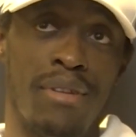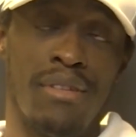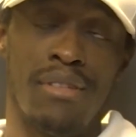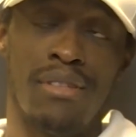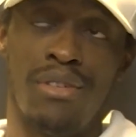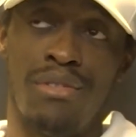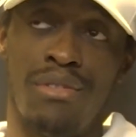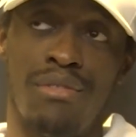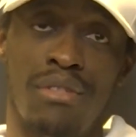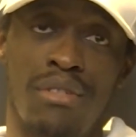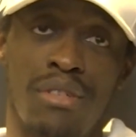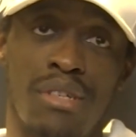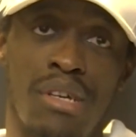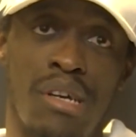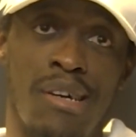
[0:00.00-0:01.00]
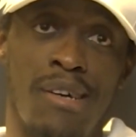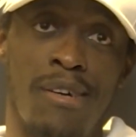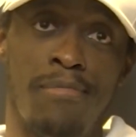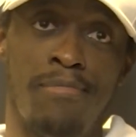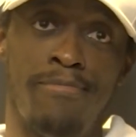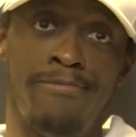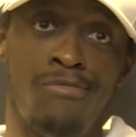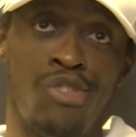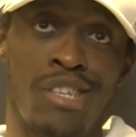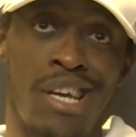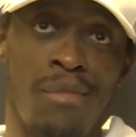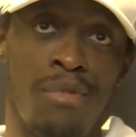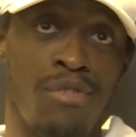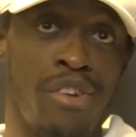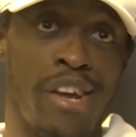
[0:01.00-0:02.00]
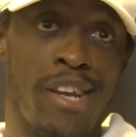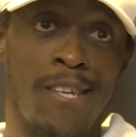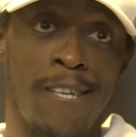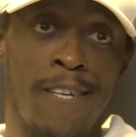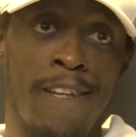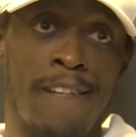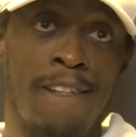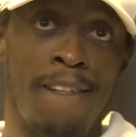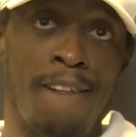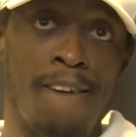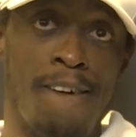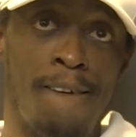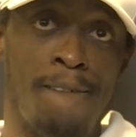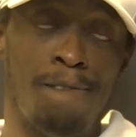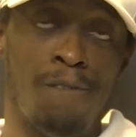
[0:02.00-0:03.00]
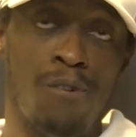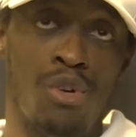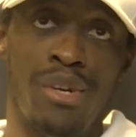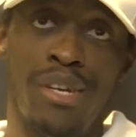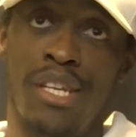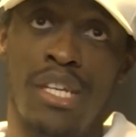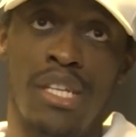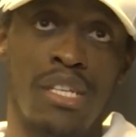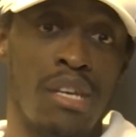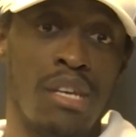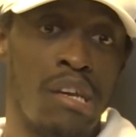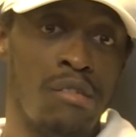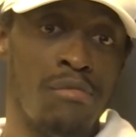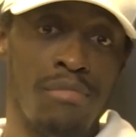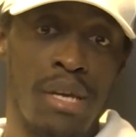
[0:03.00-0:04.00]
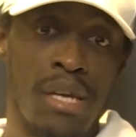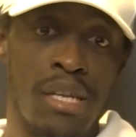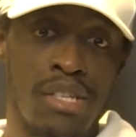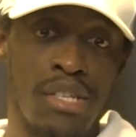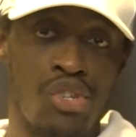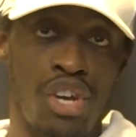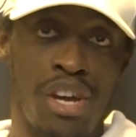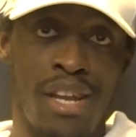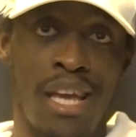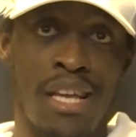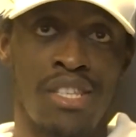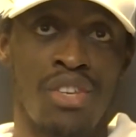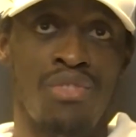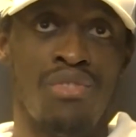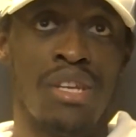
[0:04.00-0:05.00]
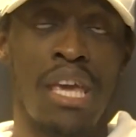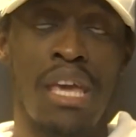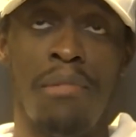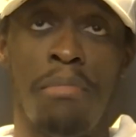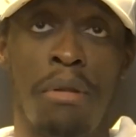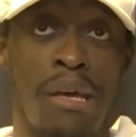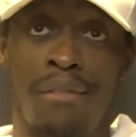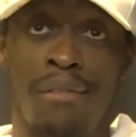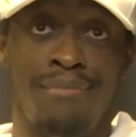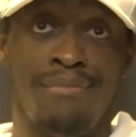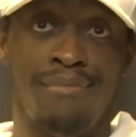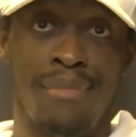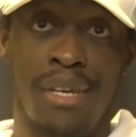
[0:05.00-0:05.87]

So just gotta be ready for it and try to execute the game plan.